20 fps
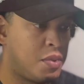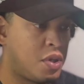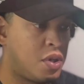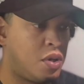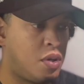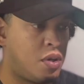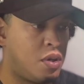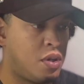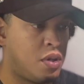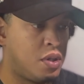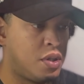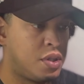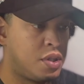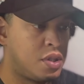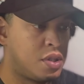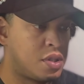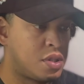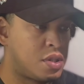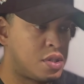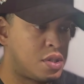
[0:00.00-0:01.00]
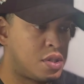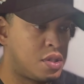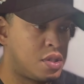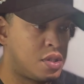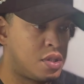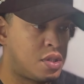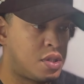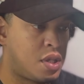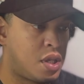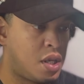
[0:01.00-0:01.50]
I'm going to call this the
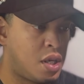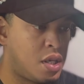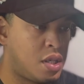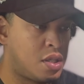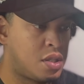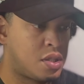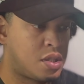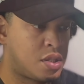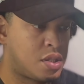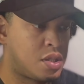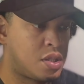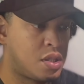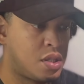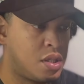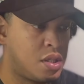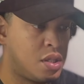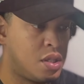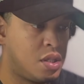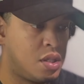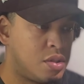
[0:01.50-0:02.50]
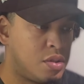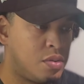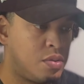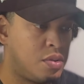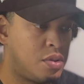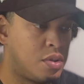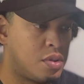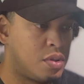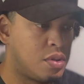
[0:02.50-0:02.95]
taste tutor.